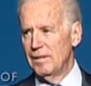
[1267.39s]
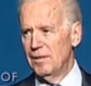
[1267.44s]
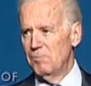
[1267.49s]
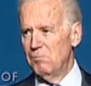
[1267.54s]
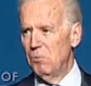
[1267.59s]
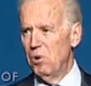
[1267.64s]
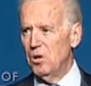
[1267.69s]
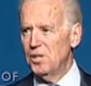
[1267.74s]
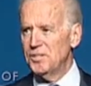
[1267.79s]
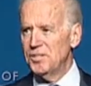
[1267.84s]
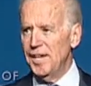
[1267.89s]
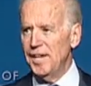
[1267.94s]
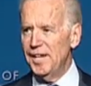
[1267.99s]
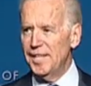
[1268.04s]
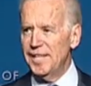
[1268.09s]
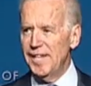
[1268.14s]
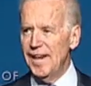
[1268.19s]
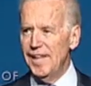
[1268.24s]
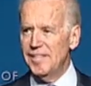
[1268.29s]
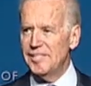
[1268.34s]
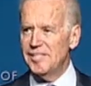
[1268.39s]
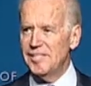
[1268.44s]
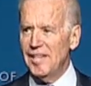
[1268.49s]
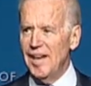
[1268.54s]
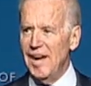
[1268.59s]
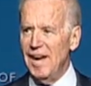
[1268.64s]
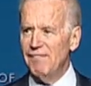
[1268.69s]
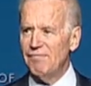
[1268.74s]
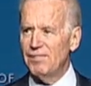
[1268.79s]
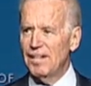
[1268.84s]
More dedicated
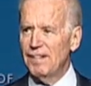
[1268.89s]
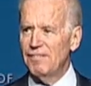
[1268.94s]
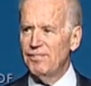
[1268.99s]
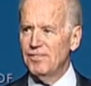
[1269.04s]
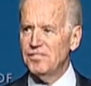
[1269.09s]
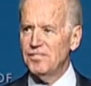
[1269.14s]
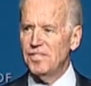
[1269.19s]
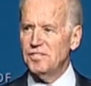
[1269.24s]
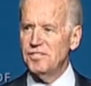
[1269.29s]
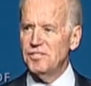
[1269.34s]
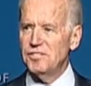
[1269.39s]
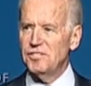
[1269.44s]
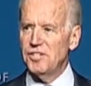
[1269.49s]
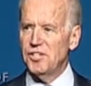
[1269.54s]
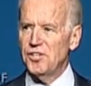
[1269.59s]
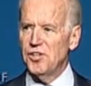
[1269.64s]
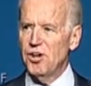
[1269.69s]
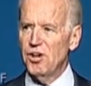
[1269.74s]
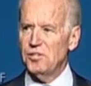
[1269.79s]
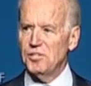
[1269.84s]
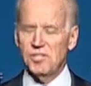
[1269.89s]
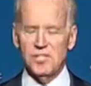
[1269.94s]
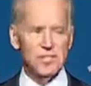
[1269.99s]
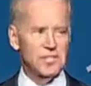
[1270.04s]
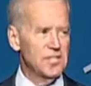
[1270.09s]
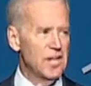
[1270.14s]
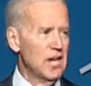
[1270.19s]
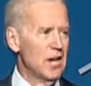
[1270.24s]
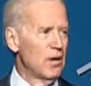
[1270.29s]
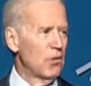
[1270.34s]
staff like physicians and
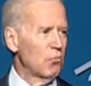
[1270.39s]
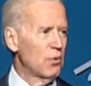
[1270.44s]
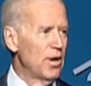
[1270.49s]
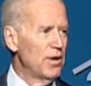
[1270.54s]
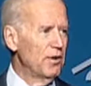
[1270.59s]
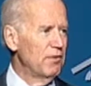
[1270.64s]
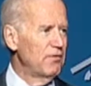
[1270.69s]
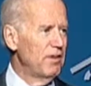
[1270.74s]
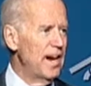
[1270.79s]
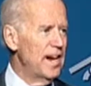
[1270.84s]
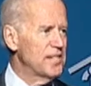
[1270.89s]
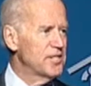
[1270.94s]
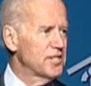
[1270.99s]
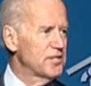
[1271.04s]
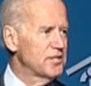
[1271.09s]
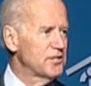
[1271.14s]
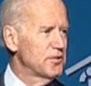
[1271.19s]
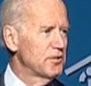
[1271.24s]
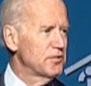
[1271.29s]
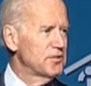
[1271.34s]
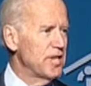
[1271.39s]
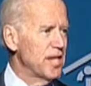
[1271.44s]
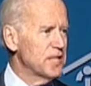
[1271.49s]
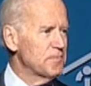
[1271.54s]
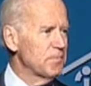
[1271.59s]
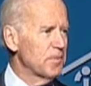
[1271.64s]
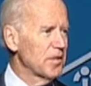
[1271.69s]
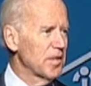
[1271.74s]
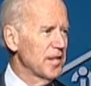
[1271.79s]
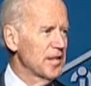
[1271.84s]
nurses, renovations you
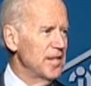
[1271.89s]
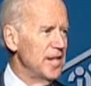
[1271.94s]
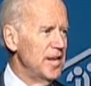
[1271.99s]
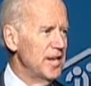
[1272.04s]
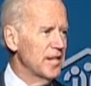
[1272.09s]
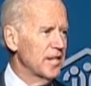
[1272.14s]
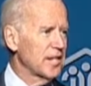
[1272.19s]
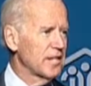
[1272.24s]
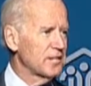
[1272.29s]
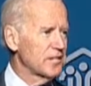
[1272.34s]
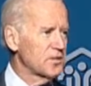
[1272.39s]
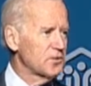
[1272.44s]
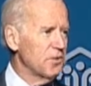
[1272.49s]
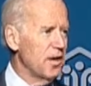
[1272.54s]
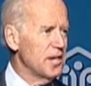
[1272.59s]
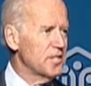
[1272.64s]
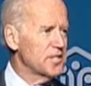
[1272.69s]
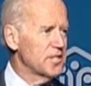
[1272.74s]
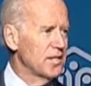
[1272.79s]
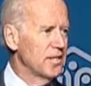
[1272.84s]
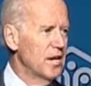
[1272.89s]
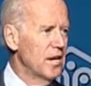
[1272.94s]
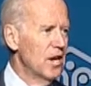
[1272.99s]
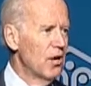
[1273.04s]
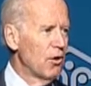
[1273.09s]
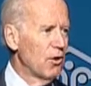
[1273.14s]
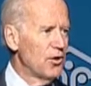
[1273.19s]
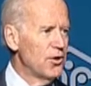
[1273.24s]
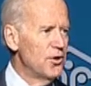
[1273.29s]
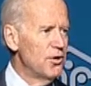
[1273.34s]
desperately needed, construction
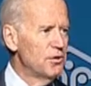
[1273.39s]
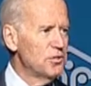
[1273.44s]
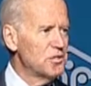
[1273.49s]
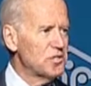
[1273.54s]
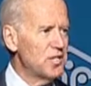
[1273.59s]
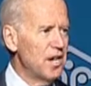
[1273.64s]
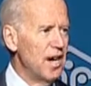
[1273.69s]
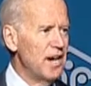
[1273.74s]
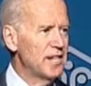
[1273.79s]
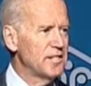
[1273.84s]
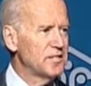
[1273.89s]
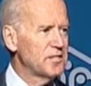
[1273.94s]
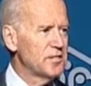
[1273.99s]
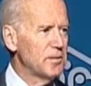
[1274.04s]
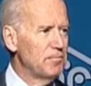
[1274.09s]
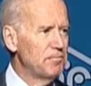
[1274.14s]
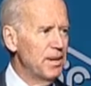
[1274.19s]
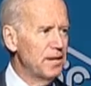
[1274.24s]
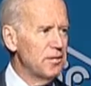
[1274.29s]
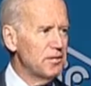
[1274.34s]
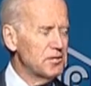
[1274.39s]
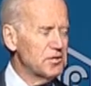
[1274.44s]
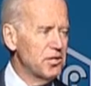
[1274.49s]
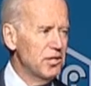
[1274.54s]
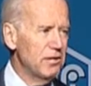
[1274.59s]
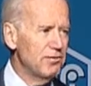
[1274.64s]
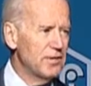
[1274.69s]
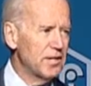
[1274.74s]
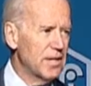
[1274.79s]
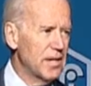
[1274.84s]
or new sites to better
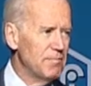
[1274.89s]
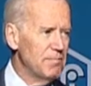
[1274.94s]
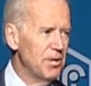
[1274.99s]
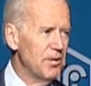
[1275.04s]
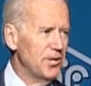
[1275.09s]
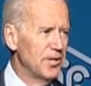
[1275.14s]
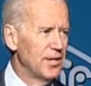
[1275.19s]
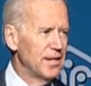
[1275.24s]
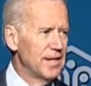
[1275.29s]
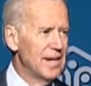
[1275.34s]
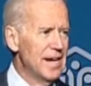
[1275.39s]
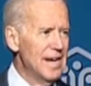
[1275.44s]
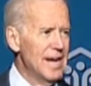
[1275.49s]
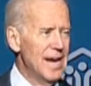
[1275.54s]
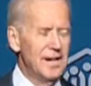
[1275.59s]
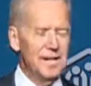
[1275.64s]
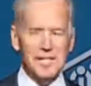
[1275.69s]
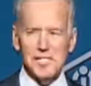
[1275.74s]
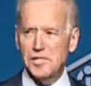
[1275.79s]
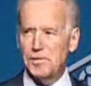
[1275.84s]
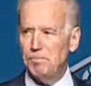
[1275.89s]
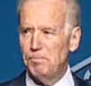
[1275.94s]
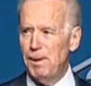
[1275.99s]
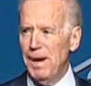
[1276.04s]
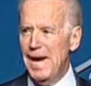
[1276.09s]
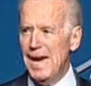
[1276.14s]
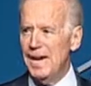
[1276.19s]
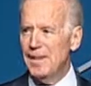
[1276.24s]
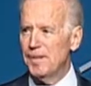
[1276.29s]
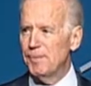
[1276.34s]
serve the community, and
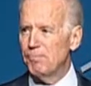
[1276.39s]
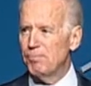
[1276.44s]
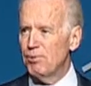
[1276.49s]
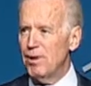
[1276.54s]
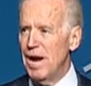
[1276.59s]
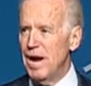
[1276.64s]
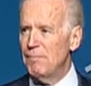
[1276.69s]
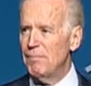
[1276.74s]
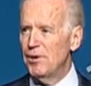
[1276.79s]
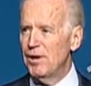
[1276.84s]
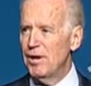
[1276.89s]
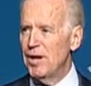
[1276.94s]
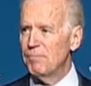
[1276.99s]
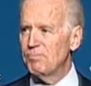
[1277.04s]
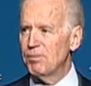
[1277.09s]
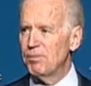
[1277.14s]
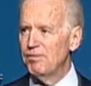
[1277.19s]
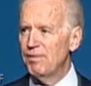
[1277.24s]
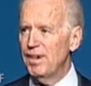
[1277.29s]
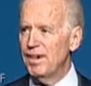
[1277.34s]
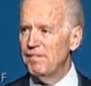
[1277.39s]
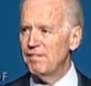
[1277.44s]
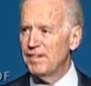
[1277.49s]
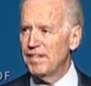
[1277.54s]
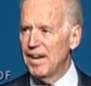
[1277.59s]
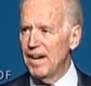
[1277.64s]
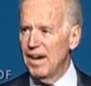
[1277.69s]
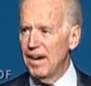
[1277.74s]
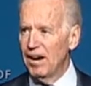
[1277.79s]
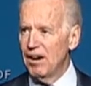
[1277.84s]
expanded primary and preventive
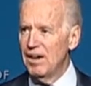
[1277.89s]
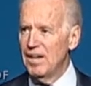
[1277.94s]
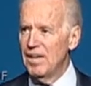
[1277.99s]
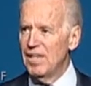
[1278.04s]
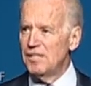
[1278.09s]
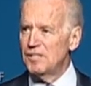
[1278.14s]
care.